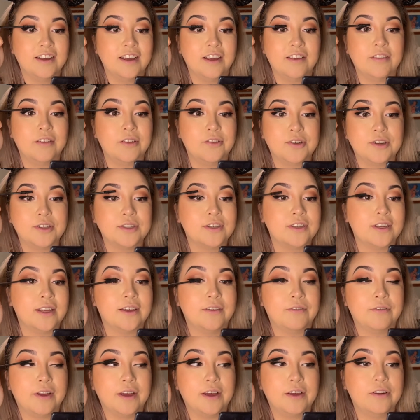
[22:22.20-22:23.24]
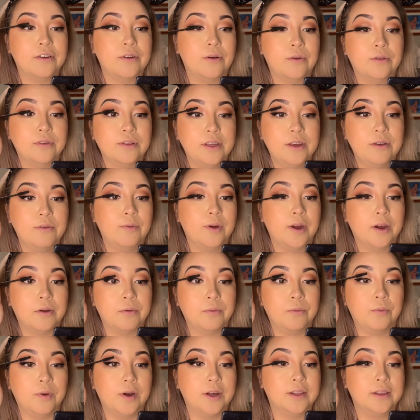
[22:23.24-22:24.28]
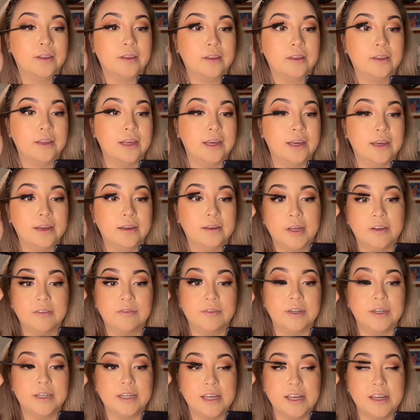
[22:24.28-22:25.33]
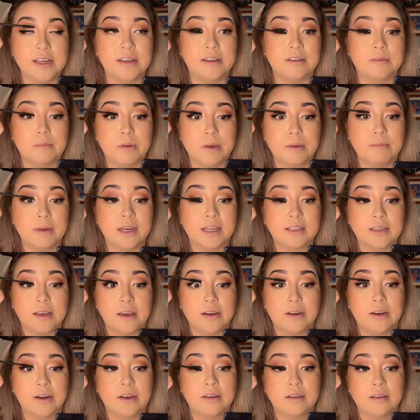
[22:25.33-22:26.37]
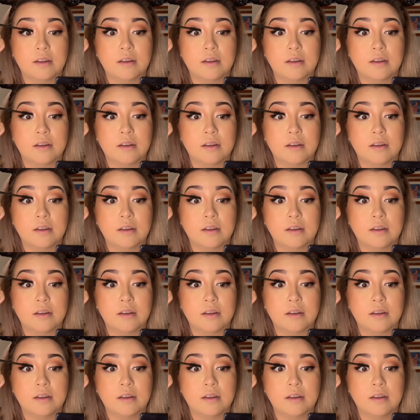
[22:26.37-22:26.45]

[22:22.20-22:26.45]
If I could only wear one thing every day, it'd be mascara.